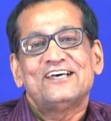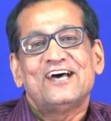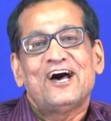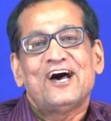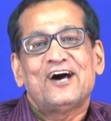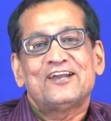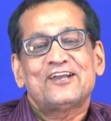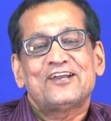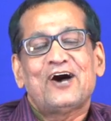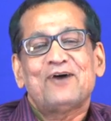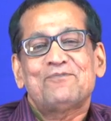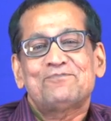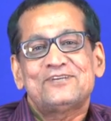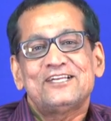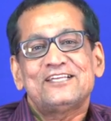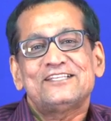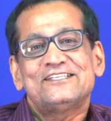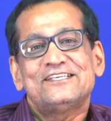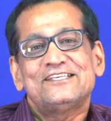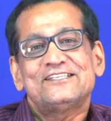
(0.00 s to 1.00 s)
And
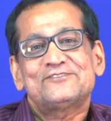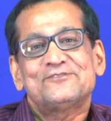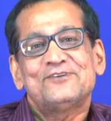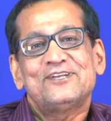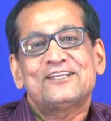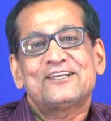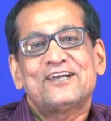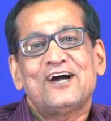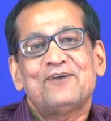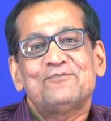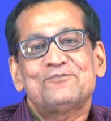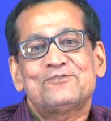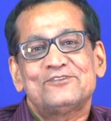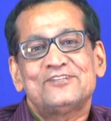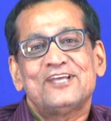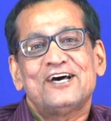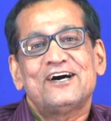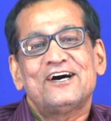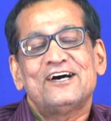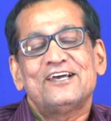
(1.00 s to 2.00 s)
after this we will come to
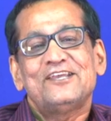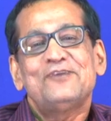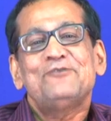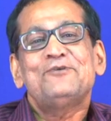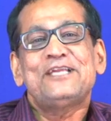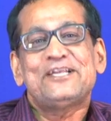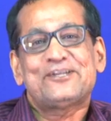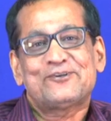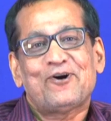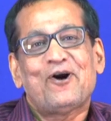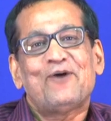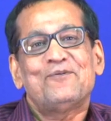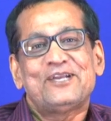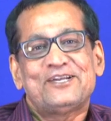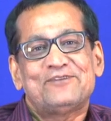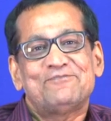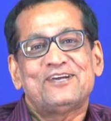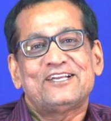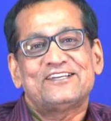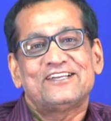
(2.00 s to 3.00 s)
the unit
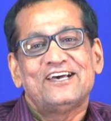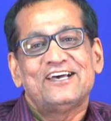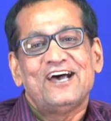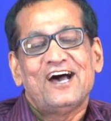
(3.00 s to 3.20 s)
commitment.